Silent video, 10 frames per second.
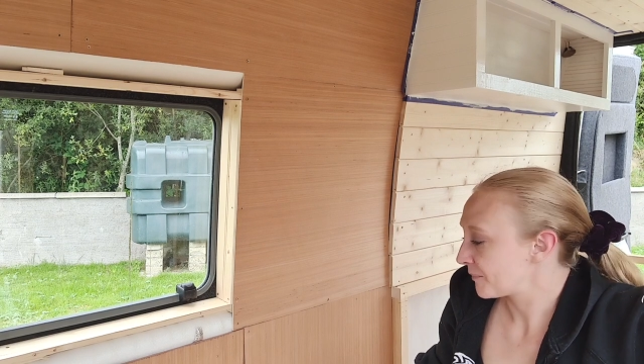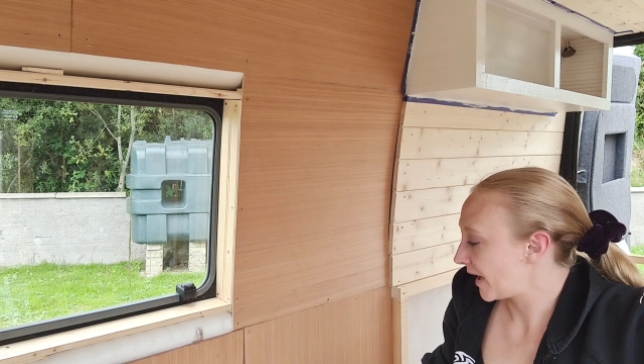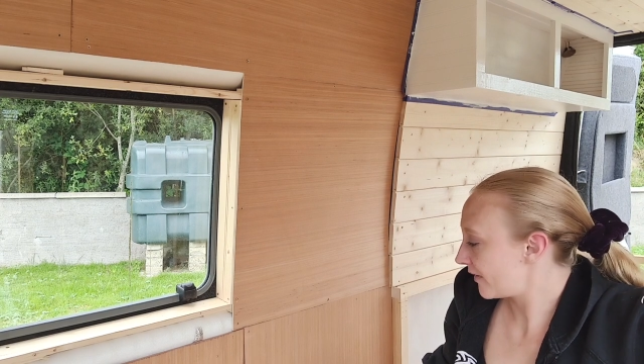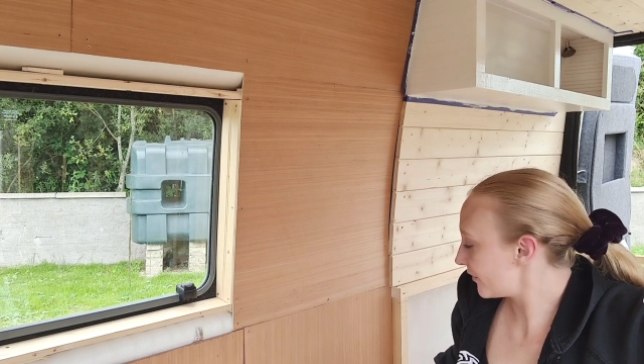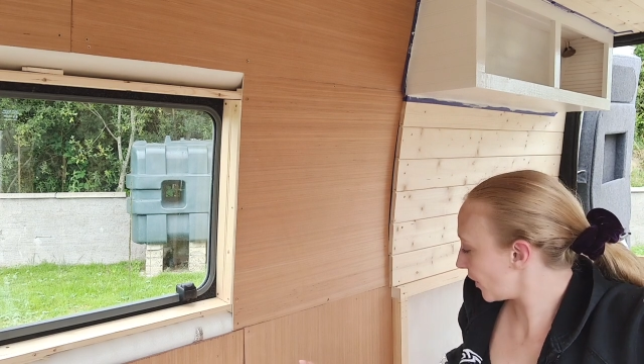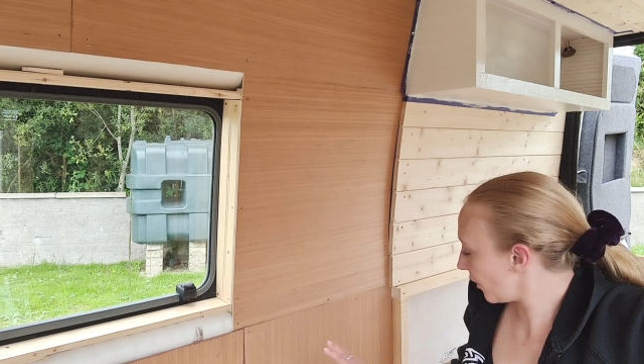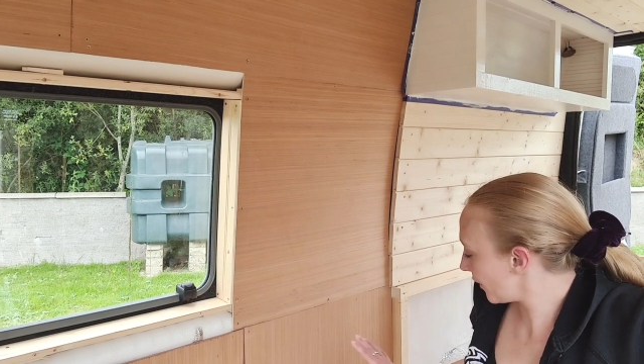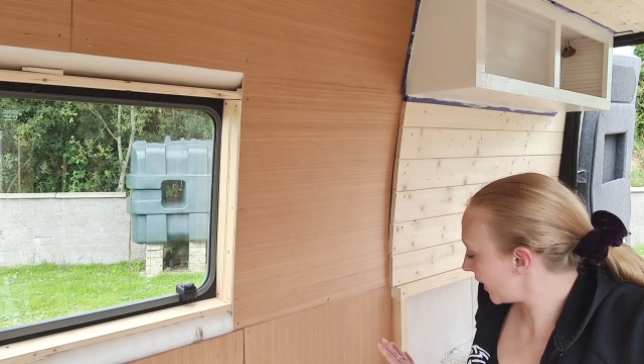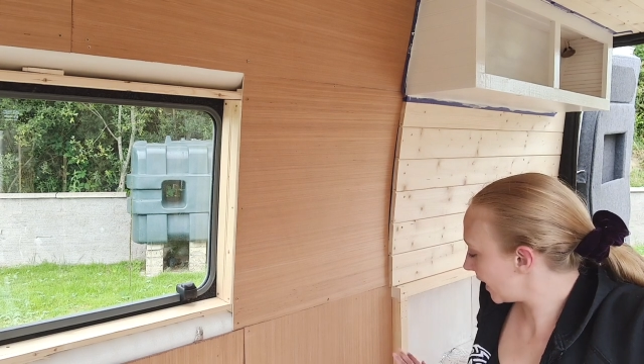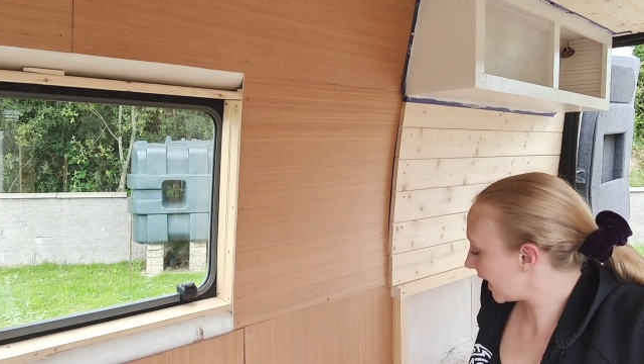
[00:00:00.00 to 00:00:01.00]
If not,
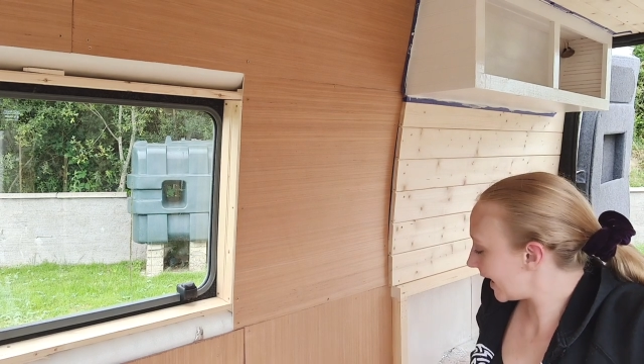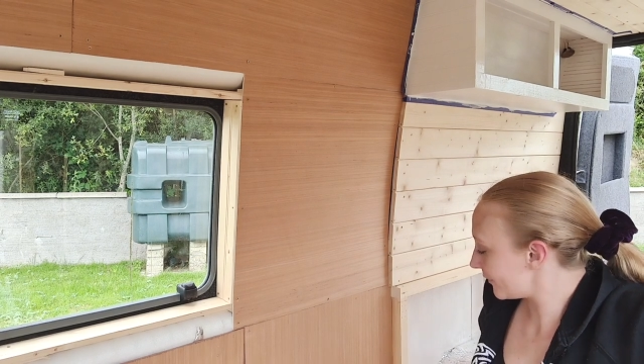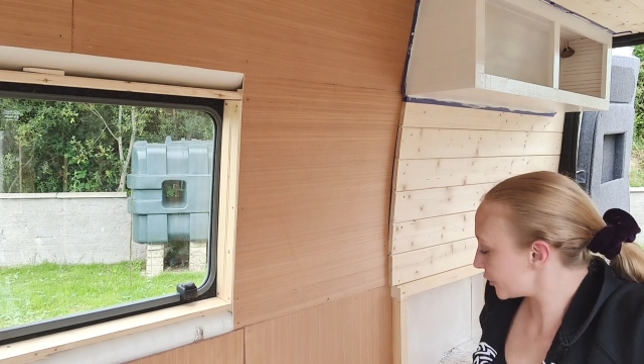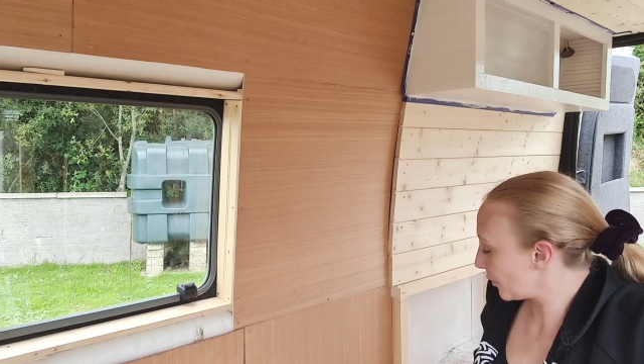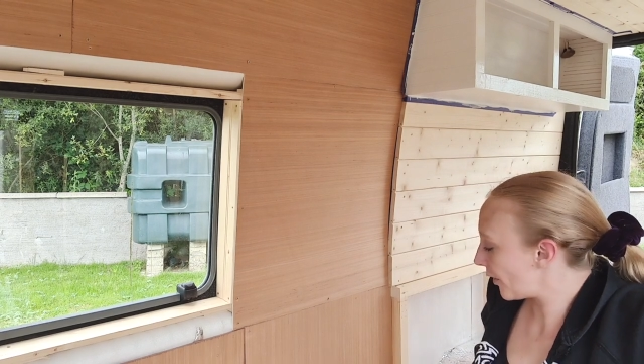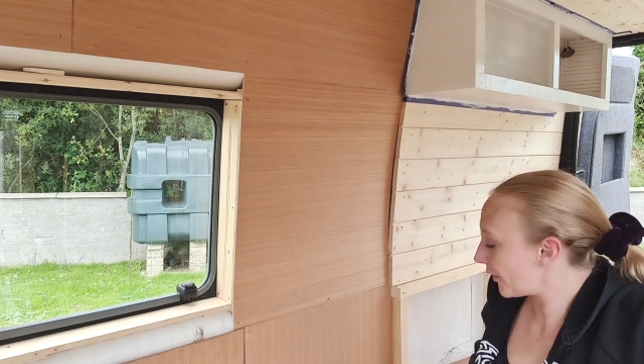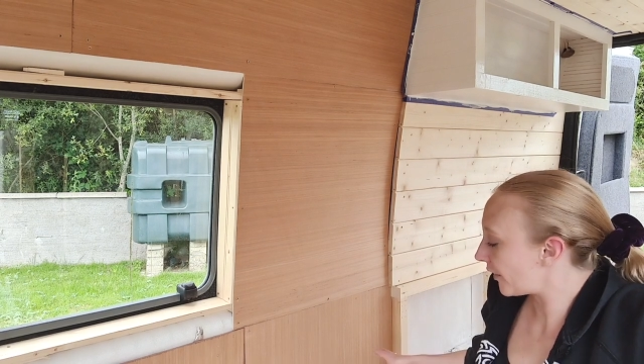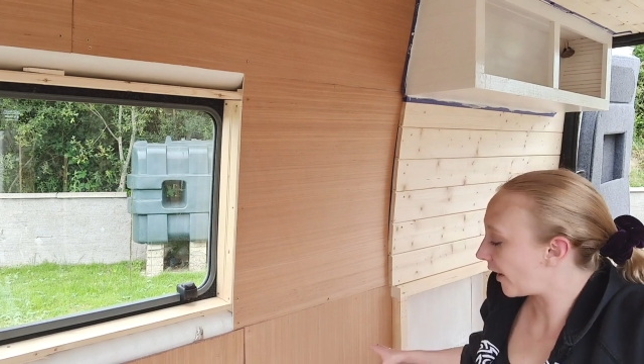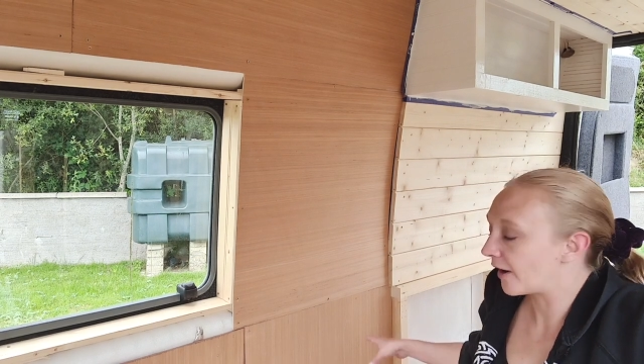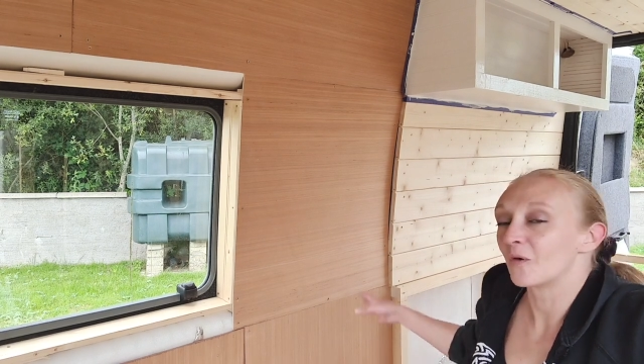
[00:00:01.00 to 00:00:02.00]
then it'll have to go
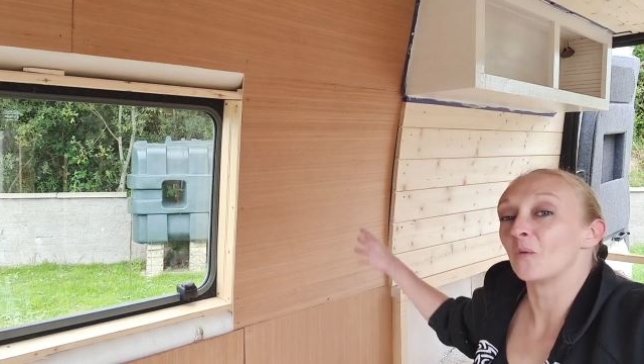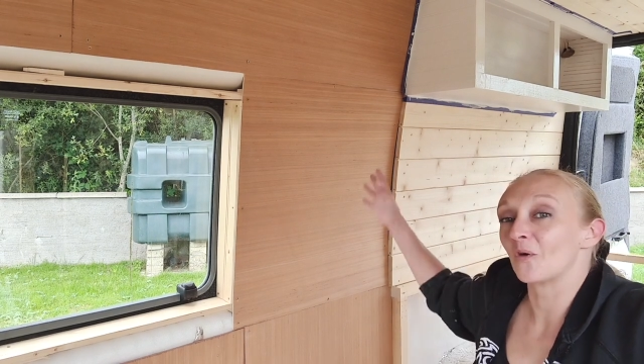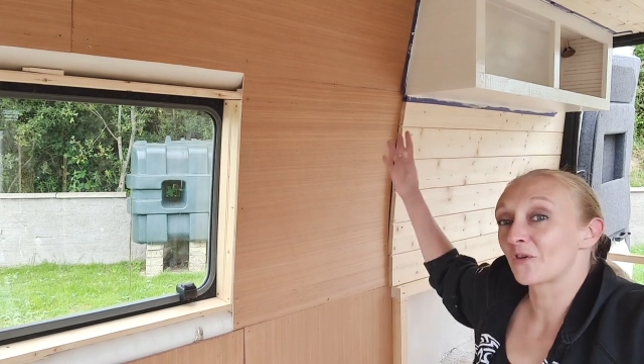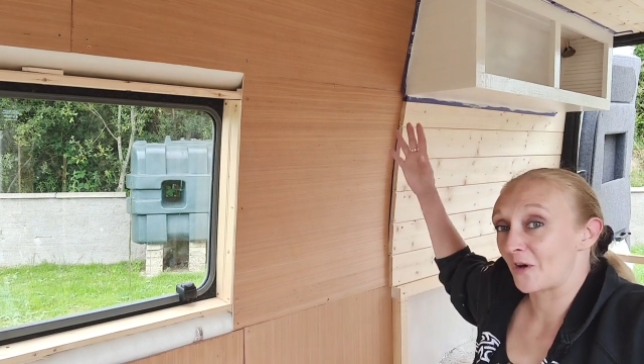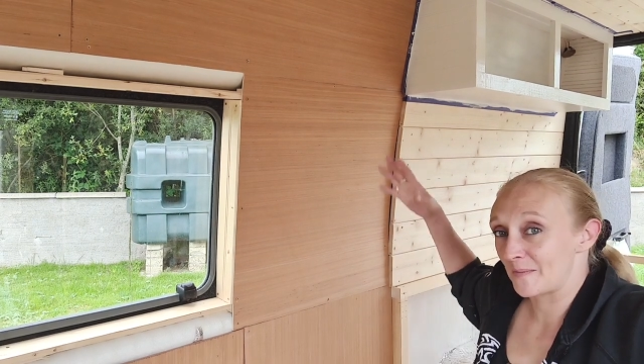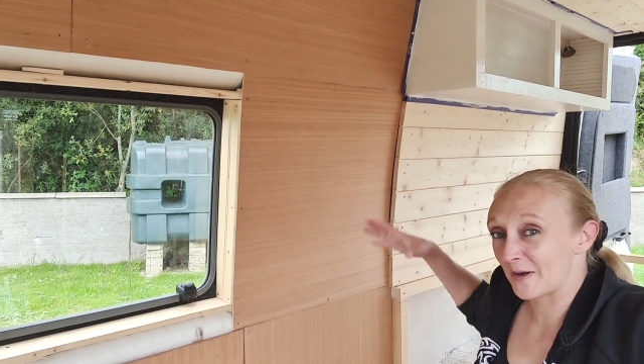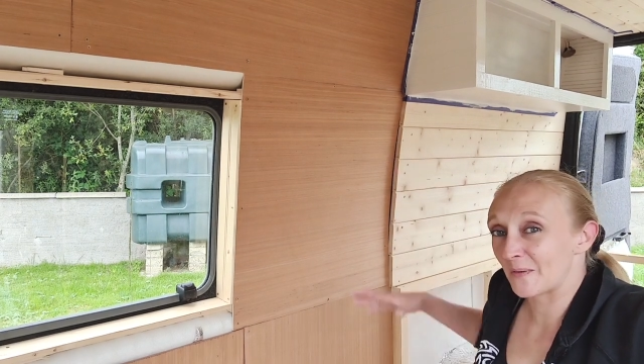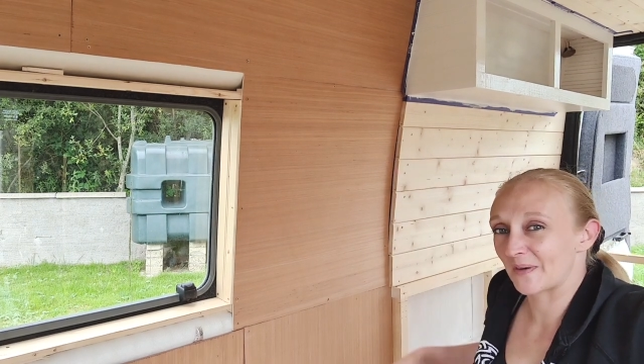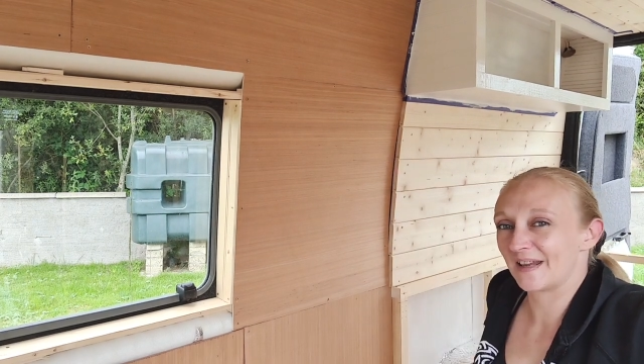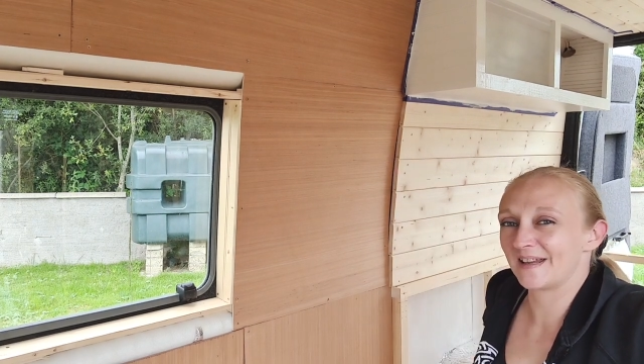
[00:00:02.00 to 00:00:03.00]
under what's going to be
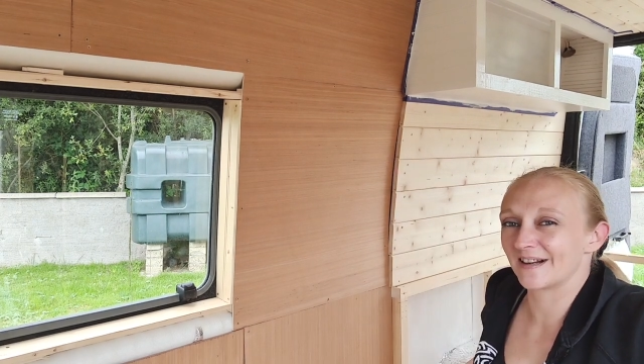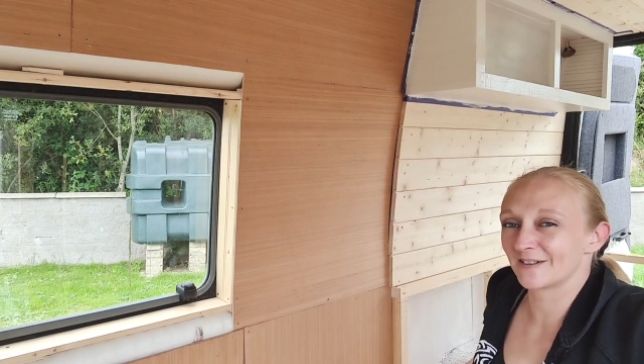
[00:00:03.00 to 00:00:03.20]
going here,